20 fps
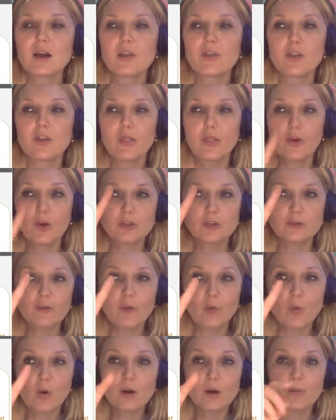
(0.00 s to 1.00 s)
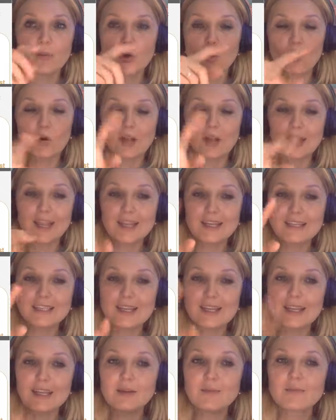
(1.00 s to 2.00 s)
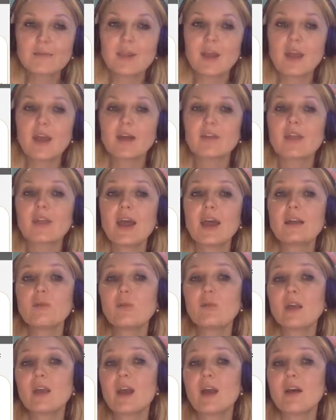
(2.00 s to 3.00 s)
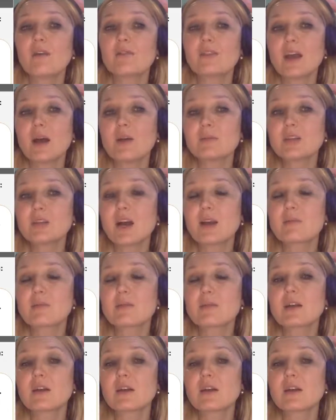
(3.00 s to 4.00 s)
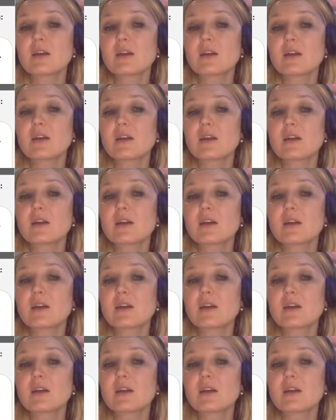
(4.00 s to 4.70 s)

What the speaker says: The third form, or ed, and then we have sometimes by.